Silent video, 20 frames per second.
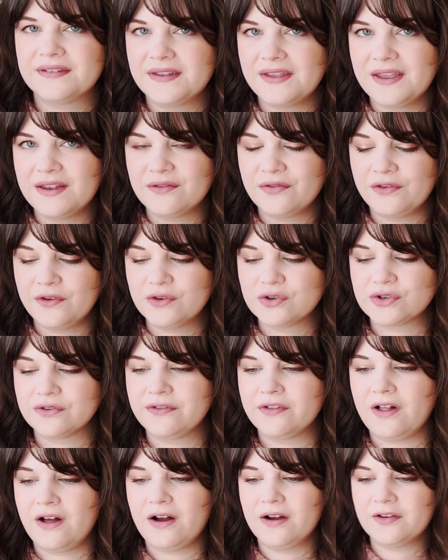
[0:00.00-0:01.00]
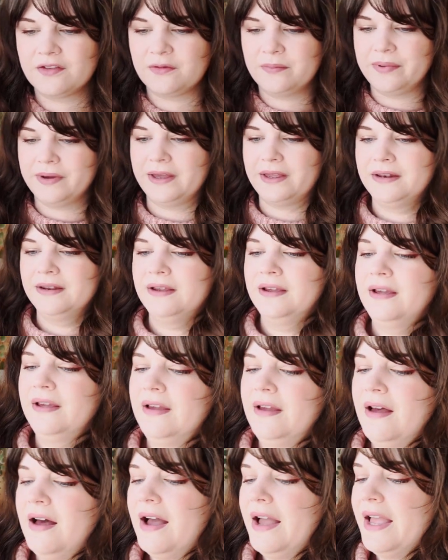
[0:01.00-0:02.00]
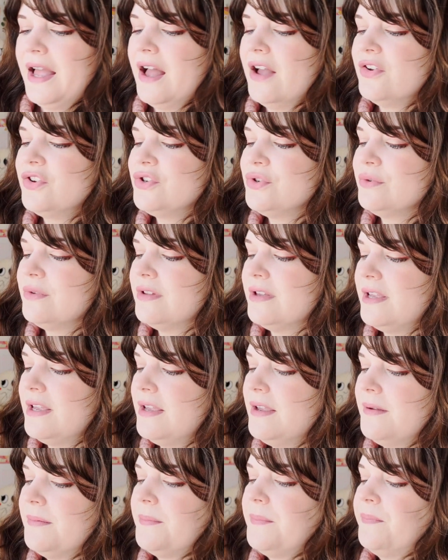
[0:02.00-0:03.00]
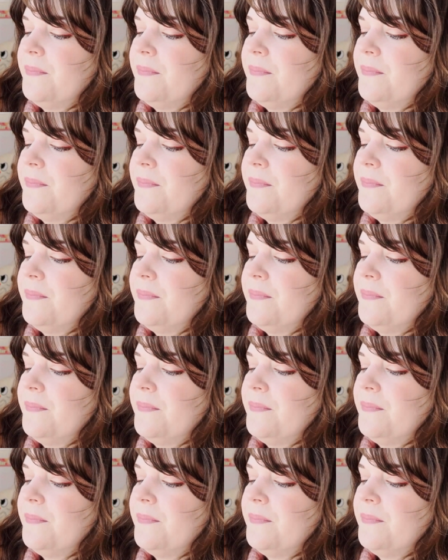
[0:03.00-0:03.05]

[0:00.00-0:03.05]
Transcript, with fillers: in future vlogs, but I actually